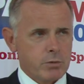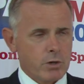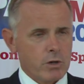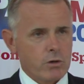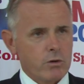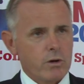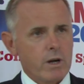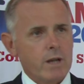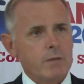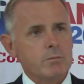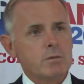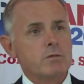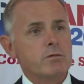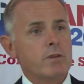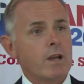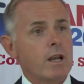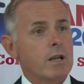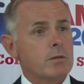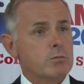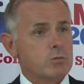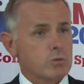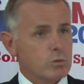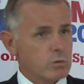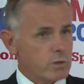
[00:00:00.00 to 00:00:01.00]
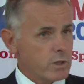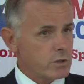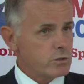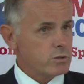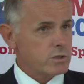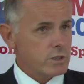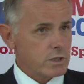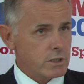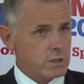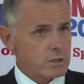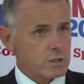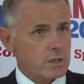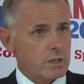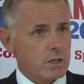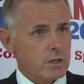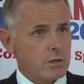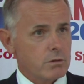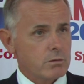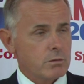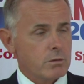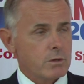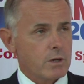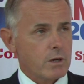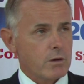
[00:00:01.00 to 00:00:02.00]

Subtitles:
program developed all those years ago,